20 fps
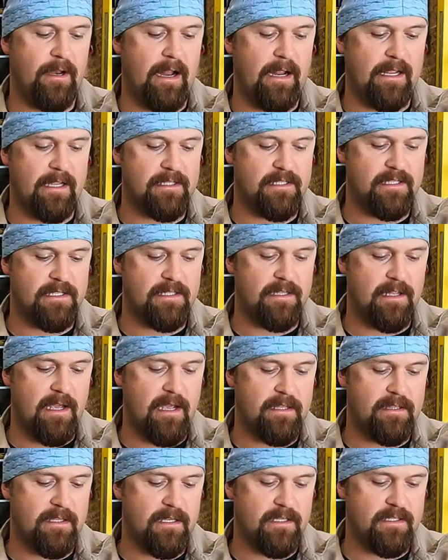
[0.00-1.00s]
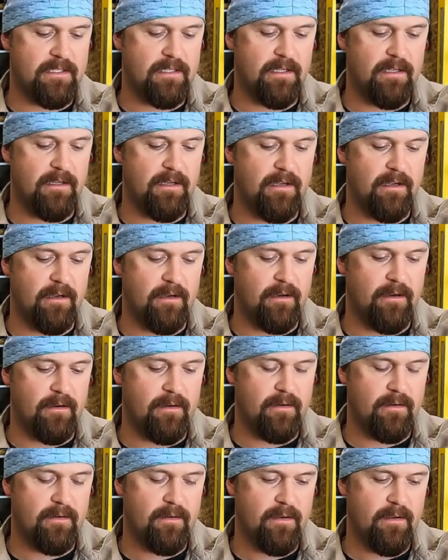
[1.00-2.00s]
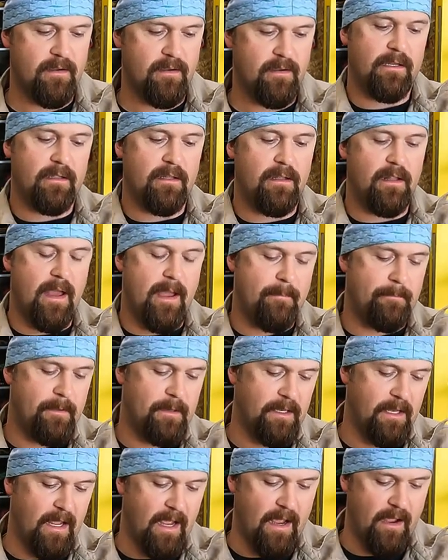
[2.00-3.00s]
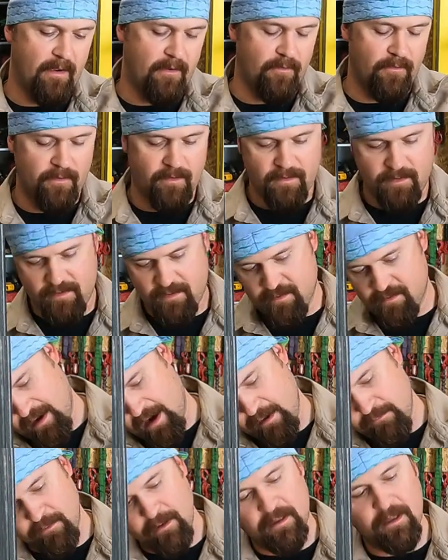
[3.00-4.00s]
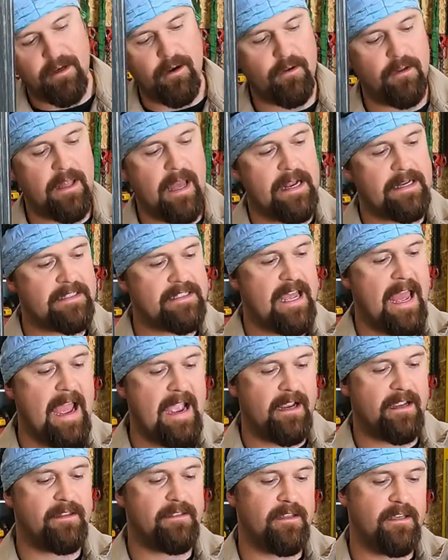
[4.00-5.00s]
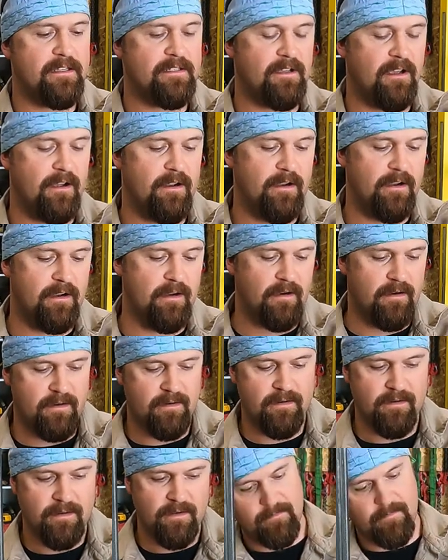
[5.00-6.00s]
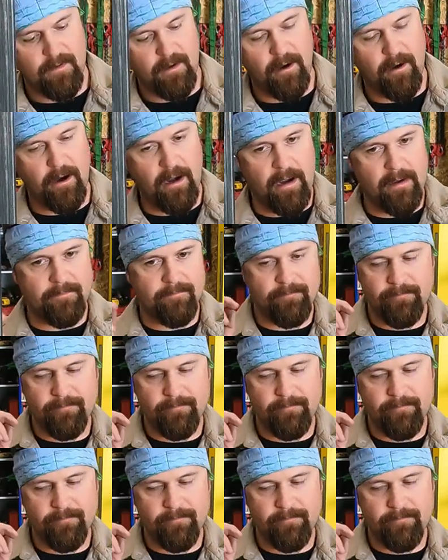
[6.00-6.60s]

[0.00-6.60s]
I can slide this in here, clamp it down. I really don't like tacking these on here. Alright,